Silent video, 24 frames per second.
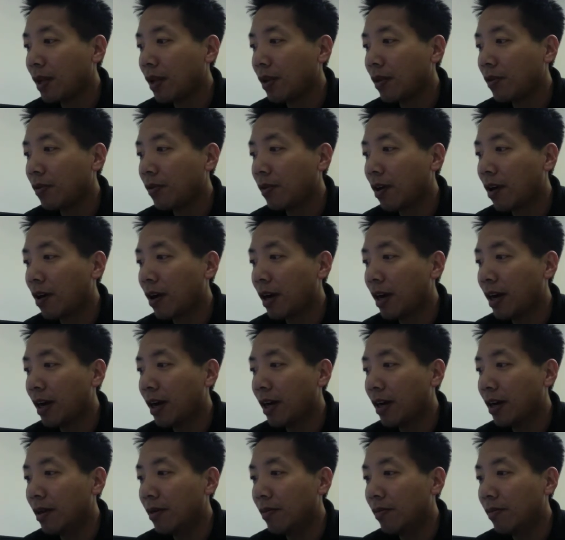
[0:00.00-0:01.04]
Sorry, I
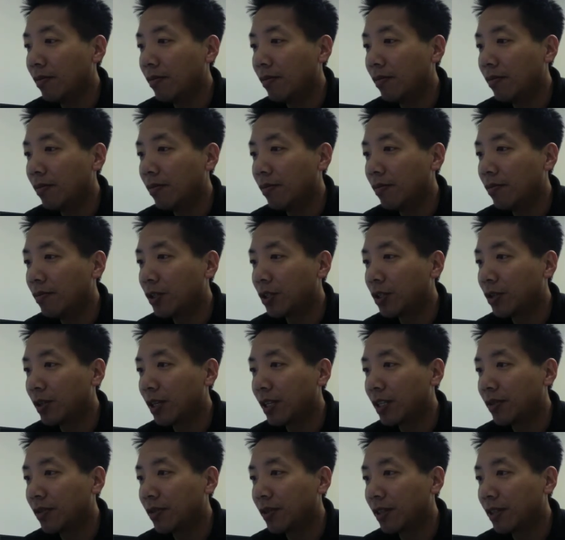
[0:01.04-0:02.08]
am
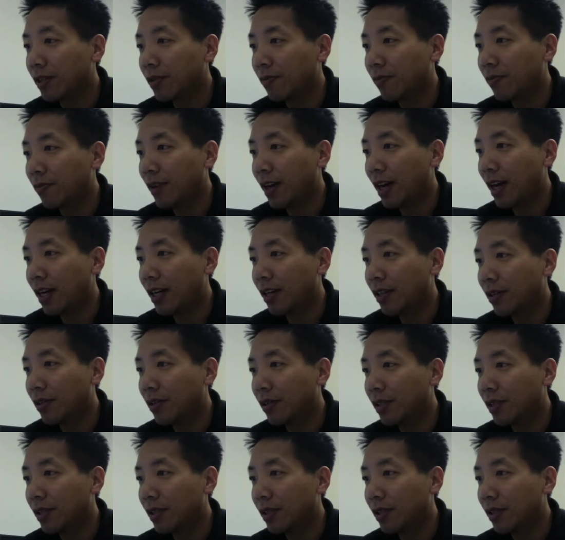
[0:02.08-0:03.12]
transferring some
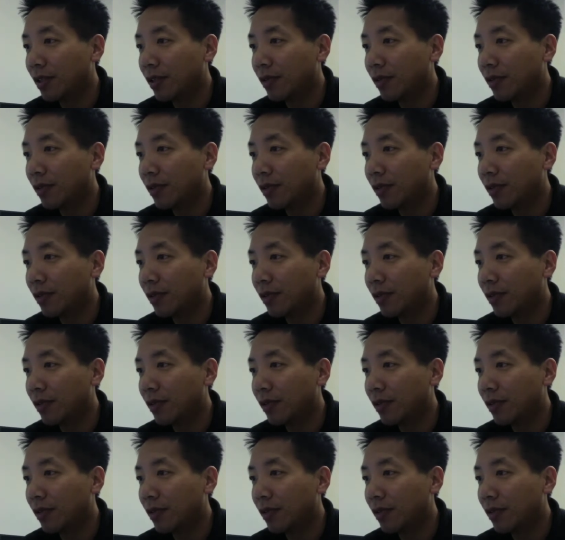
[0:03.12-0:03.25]
files and